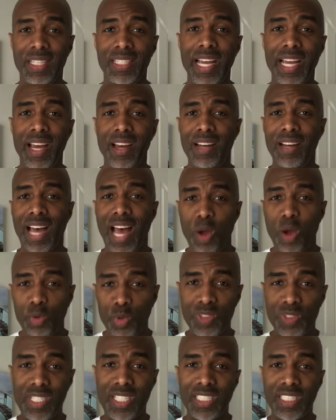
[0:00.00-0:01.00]
Now, I
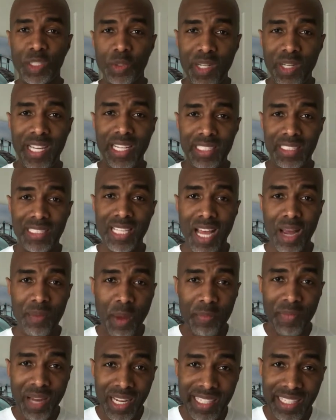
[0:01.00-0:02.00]
will tell you ahead of time,
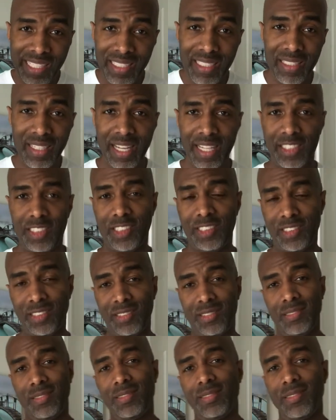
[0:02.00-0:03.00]
I'm not here to lecture.
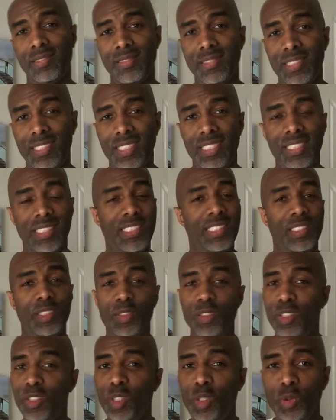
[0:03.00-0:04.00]
You're
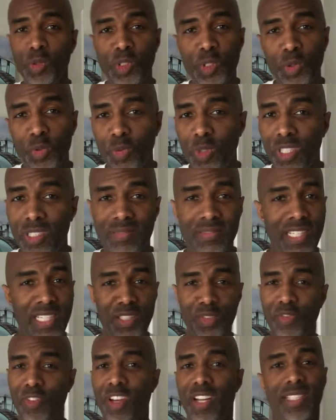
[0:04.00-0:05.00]
going to do what you want.
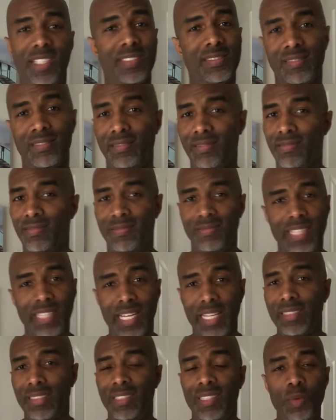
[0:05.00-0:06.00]
That's fine.
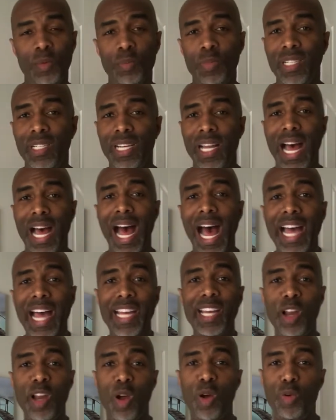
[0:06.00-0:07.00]
But I
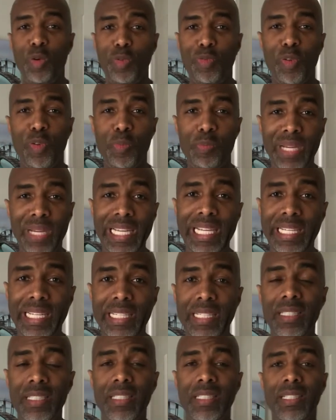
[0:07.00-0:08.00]
know for
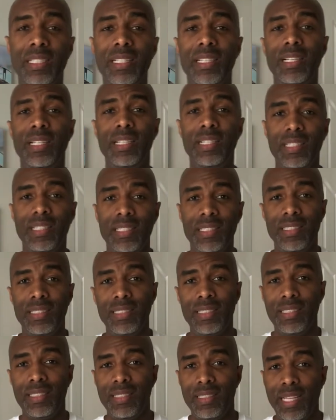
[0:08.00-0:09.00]
me,
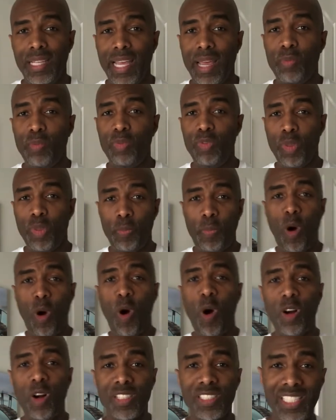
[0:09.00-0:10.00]
and the
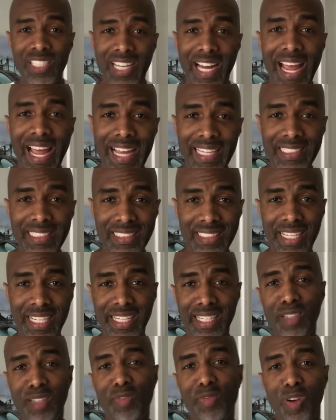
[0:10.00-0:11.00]
pause that I had to
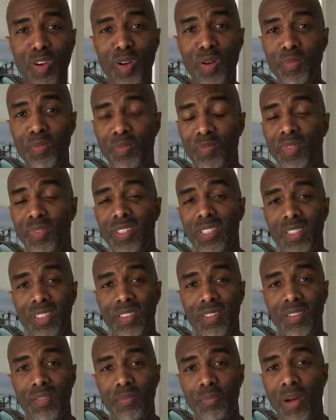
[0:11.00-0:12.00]
take from
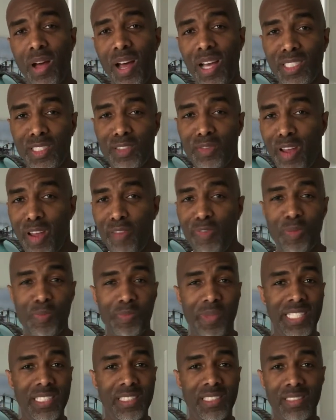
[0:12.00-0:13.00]
positive
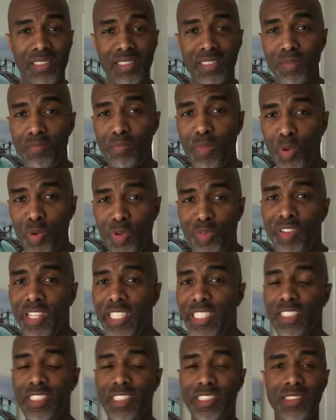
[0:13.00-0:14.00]
affirmations and the
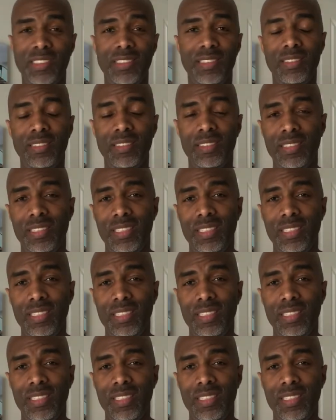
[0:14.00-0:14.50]
motivation,